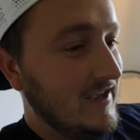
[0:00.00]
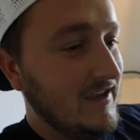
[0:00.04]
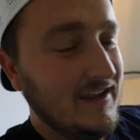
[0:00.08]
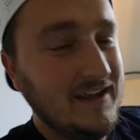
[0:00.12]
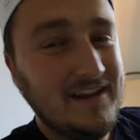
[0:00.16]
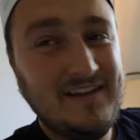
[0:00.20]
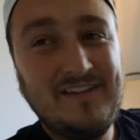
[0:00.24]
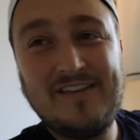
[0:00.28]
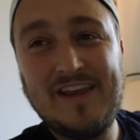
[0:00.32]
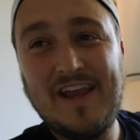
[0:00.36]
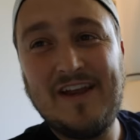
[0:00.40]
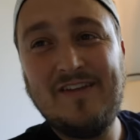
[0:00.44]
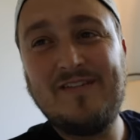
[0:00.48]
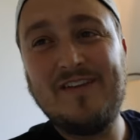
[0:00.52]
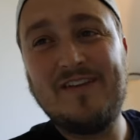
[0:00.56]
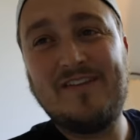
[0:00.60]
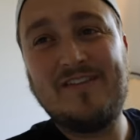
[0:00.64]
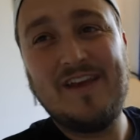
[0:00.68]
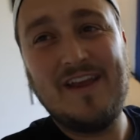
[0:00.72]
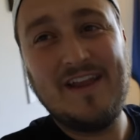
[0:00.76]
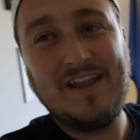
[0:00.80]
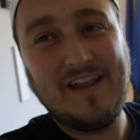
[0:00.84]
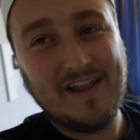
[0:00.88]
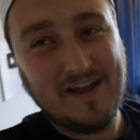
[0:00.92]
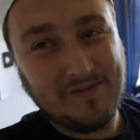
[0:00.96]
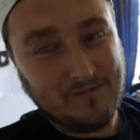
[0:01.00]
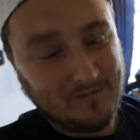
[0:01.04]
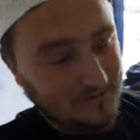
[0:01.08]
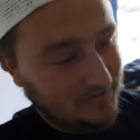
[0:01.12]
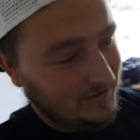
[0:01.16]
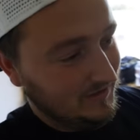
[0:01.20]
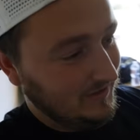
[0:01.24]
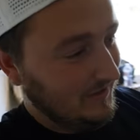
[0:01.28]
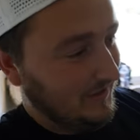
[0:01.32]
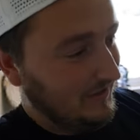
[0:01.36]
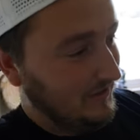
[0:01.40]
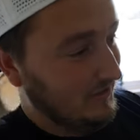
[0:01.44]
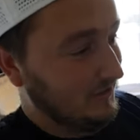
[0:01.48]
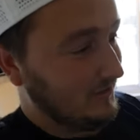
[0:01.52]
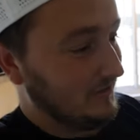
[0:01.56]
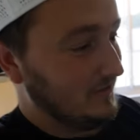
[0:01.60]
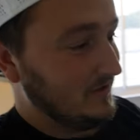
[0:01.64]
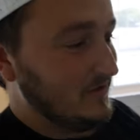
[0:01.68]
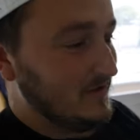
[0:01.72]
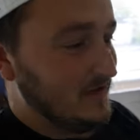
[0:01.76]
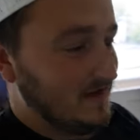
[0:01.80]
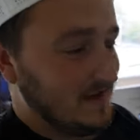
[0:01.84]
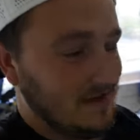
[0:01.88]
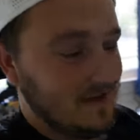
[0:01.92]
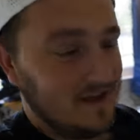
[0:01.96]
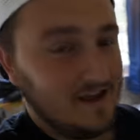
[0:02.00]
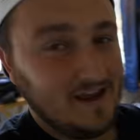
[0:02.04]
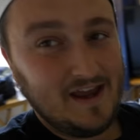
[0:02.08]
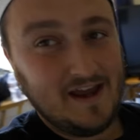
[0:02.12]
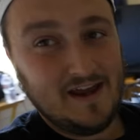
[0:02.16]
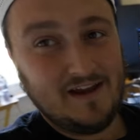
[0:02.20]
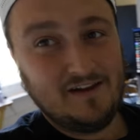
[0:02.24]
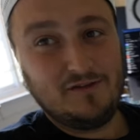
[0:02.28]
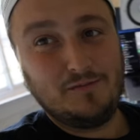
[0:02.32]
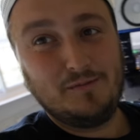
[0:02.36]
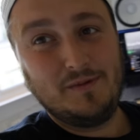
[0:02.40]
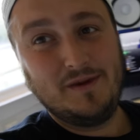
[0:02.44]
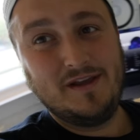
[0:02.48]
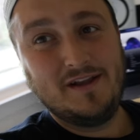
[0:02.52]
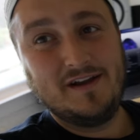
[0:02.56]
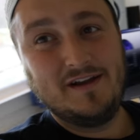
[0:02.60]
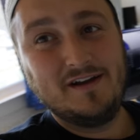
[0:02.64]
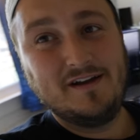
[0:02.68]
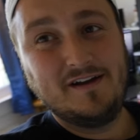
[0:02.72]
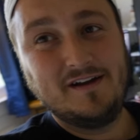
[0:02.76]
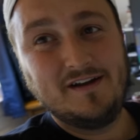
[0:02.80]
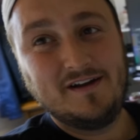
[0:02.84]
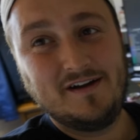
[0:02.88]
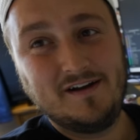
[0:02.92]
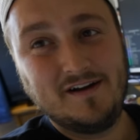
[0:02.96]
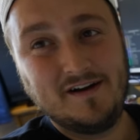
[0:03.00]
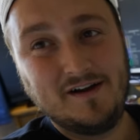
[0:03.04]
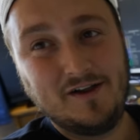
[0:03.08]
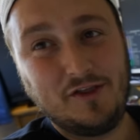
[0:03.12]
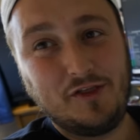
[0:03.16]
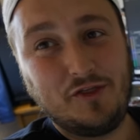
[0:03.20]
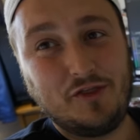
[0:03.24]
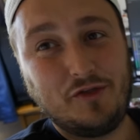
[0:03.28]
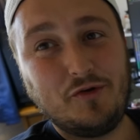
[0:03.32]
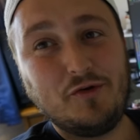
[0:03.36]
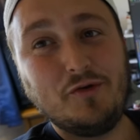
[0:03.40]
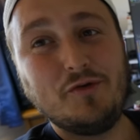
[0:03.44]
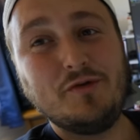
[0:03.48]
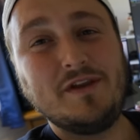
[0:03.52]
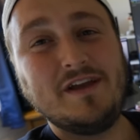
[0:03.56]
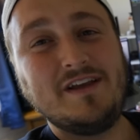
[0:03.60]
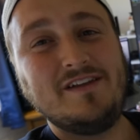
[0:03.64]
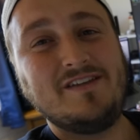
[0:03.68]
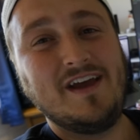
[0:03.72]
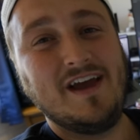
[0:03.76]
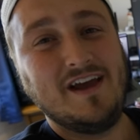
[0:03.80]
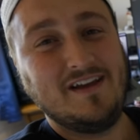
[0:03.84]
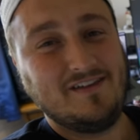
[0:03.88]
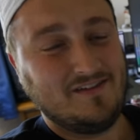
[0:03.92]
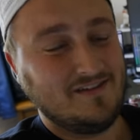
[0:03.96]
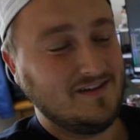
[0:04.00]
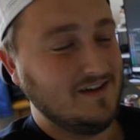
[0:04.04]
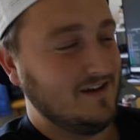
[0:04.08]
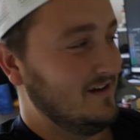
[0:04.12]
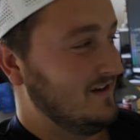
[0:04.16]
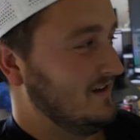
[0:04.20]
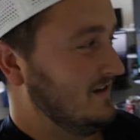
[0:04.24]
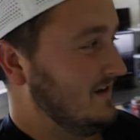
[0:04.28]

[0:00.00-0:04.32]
it's safe to say that everything here has been uh, thoroughly tested.